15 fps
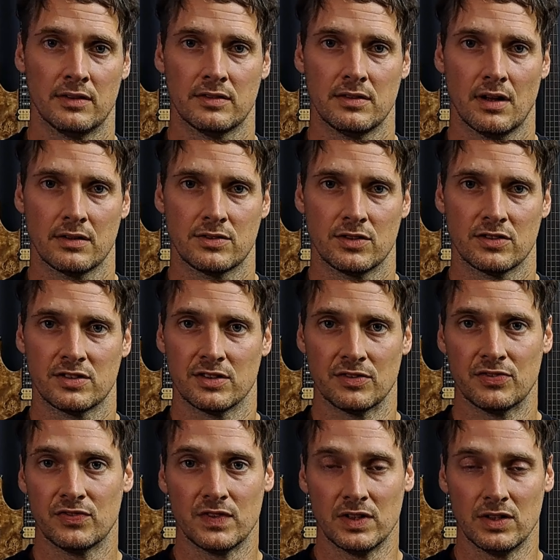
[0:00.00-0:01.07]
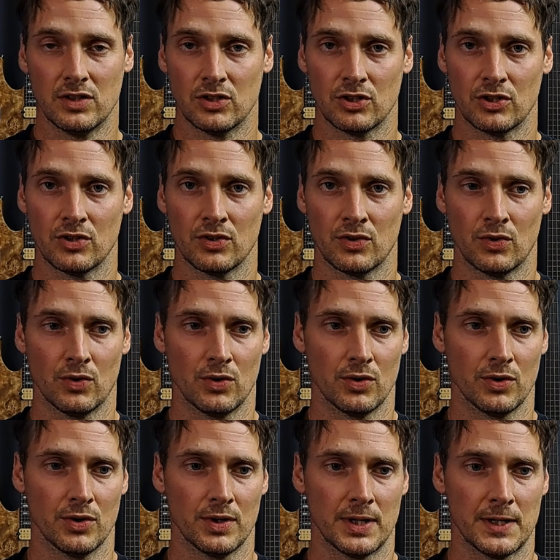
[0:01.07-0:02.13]
It's not just a fear
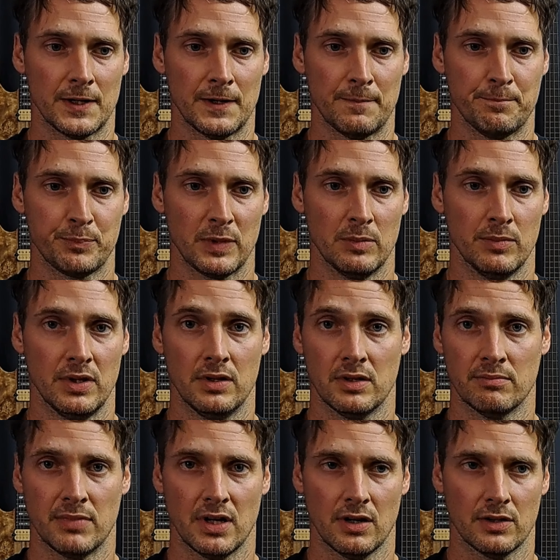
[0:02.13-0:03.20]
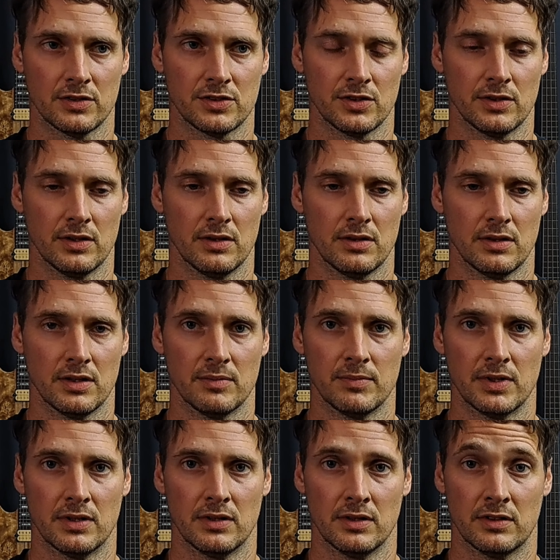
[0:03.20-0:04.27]
or being embarrassed or anything,
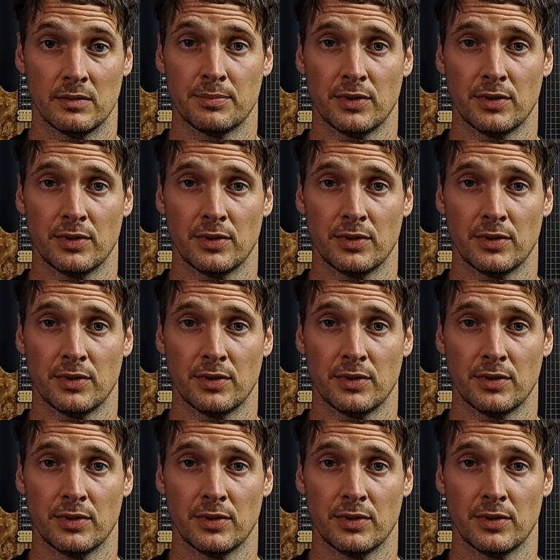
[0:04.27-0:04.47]
but it's a